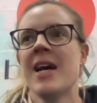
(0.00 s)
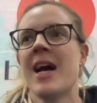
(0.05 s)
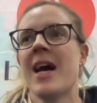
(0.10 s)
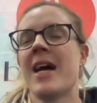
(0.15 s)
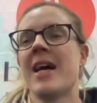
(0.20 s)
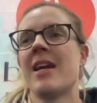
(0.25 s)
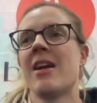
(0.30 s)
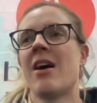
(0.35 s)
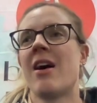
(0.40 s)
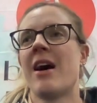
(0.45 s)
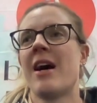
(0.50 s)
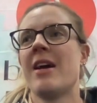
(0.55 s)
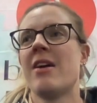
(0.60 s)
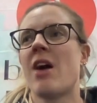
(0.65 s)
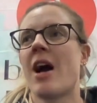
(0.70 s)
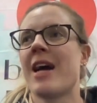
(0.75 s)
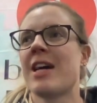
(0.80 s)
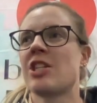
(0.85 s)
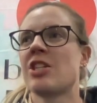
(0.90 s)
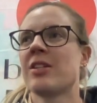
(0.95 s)
And I
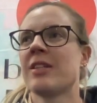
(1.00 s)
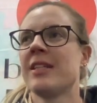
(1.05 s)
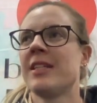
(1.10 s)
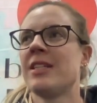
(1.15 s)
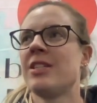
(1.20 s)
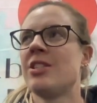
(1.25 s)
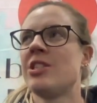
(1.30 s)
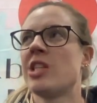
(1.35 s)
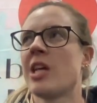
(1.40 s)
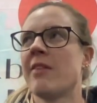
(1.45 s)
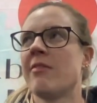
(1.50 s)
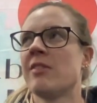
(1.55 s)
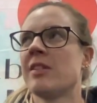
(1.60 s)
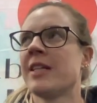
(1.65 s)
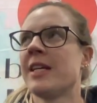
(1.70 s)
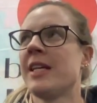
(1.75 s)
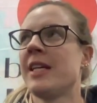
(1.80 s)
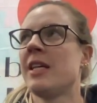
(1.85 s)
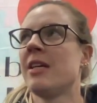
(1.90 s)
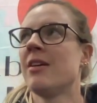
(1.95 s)
actually
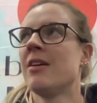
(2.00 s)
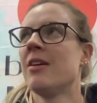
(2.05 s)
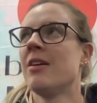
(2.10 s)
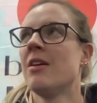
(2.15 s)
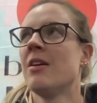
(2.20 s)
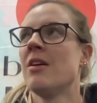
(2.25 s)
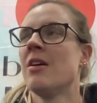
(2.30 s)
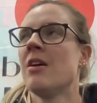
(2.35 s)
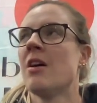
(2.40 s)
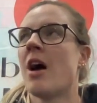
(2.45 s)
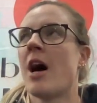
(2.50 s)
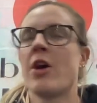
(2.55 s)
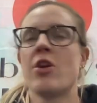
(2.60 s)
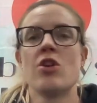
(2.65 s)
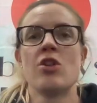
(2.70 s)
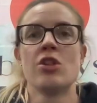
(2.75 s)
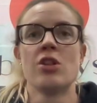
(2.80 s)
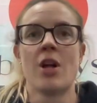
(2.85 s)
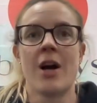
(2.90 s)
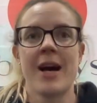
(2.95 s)
generally, I
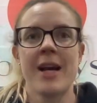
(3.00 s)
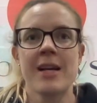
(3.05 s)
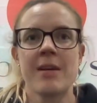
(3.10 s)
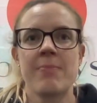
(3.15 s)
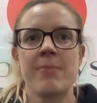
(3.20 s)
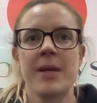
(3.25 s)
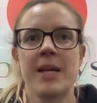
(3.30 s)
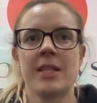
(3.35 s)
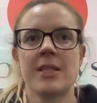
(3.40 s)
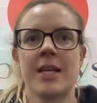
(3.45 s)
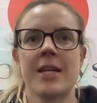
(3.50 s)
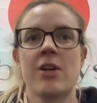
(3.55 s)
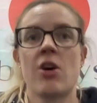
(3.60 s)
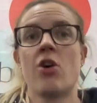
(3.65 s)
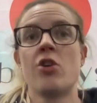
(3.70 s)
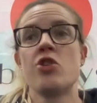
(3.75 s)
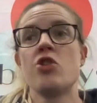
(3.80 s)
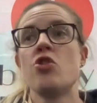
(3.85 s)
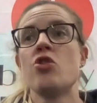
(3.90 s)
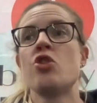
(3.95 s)
don't like being like, oh,
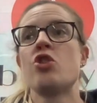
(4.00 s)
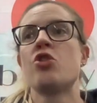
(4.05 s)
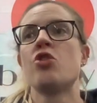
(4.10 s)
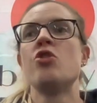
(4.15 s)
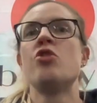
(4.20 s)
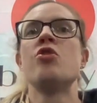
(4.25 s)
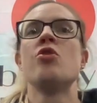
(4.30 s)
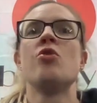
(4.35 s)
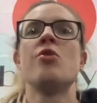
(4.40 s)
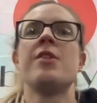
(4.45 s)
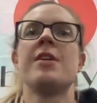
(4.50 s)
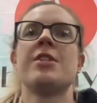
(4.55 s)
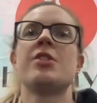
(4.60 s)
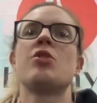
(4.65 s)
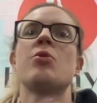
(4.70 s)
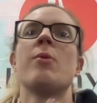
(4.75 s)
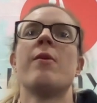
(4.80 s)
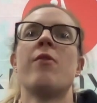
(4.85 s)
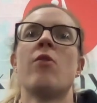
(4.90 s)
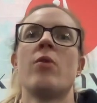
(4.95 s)
you should do this
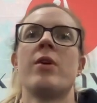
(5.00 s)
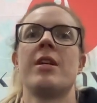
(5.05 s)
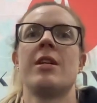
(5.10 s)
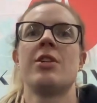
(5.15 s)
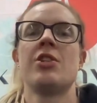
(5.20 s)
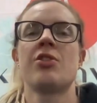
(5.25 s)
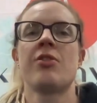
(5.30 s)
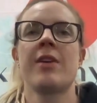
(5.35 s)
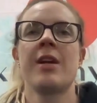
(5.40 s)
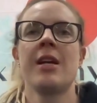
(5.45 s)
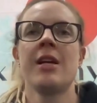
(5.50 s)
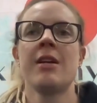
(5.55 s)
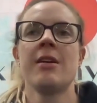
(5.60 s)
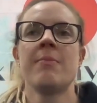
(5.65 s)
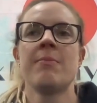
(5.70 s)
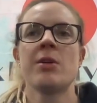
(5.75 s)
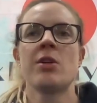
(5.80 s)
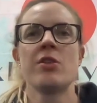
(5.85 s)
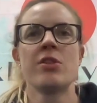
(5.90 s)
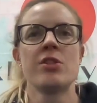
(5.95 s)
to avoid injury,
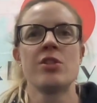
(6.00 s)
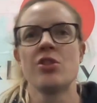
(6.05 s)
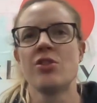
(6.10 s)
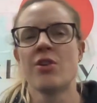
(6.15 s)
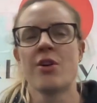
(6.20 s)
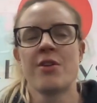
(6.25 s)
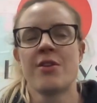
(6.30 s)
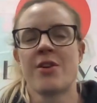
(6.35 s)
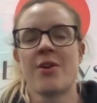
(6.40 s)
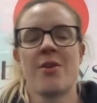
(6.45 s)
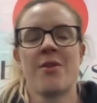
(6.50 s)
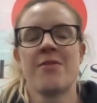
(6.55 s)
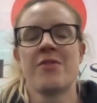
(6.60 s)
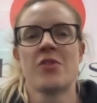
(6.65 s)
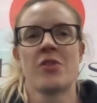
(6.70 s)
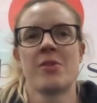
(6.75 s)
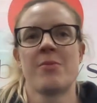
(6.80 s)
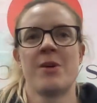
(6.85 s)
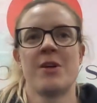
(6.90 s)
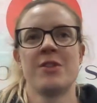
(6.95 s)
because you don't know if
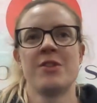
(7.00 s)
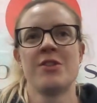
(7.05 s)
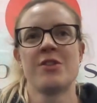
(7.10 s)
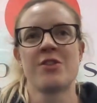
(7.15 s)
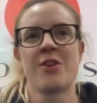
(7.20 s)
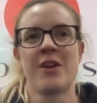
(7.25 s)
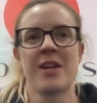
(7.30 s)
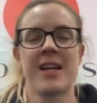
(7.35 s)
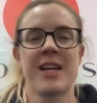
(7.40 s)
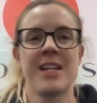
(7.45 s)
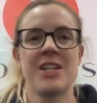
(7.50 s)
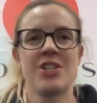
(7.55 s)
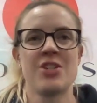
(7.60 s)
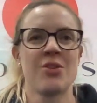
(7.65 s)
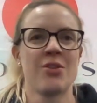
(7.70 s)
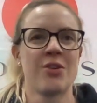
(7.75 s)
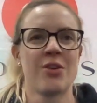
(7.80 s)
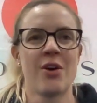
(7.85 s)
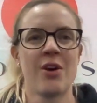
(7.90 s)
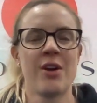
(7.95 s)
you're the person who's going to get injured
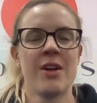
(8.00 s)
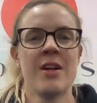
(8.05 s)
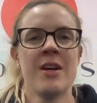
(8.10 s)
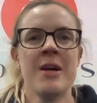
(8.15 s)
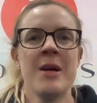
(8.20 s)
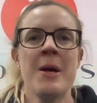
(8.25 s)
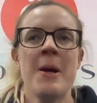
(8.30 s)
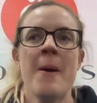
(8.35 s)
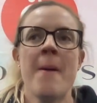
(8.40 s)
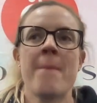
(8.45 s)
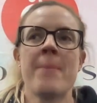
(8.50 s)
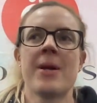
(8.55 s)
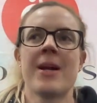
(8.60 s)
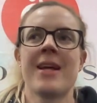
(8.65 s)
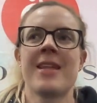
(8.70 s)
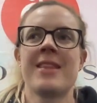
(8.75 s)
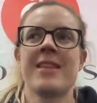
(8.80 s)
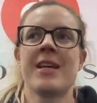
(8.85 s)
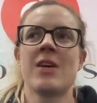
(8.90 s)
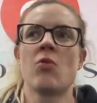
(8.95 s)
or not. But
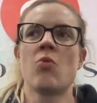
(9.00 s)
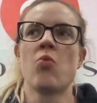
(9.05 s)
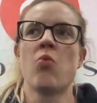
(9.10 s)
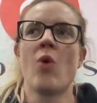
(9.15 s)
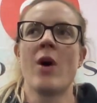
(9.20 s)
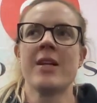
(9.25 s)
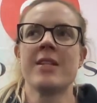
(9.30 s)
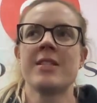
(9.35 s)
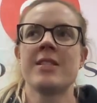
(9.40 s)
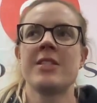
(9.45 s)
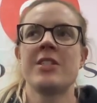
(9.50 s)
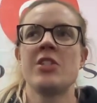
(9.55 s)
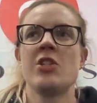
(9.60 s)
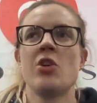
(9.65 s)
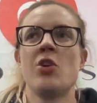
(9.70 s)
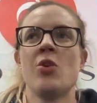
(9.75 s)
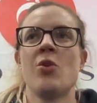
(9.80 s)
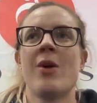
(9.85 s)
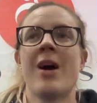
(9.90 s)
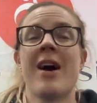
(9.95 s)
I think once
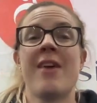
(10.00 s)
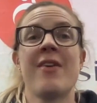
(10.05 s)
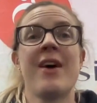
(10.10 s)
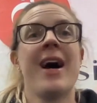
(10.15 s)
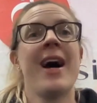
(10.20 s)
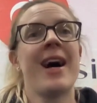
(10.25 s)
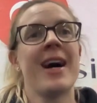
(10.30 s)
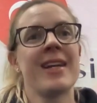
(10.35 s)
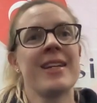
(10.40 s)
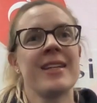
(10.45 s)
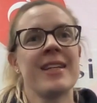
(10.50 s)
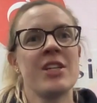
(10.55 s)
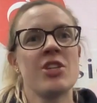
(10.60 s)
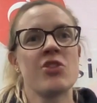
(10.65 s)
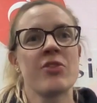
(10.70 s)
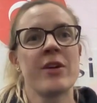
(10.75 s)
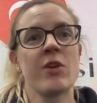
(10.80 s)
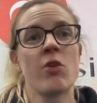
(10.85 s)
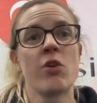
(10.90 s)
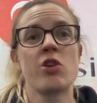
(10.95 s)
you have had an
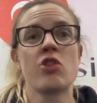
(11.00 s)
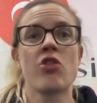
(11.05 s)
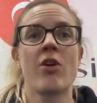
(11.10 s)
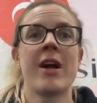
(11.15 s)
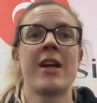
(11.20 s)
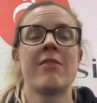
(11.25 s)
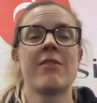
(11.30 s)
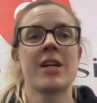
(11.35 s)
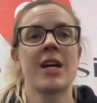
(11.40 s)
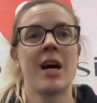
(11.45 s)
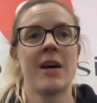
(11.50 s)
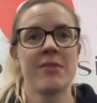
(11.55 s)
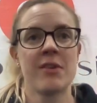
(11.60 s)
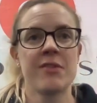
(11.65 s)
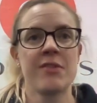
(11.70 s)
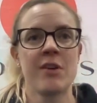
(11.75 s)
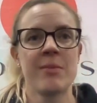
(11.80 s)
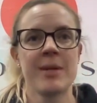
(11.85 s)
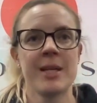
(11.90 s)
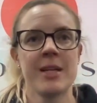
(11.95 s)
injury or you're trying to recover
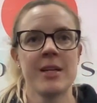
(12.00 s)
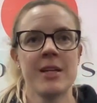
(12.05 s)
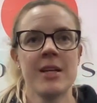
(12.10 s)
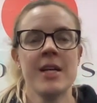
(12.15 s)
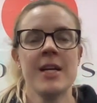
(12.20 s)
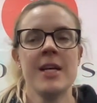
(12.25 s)
from it,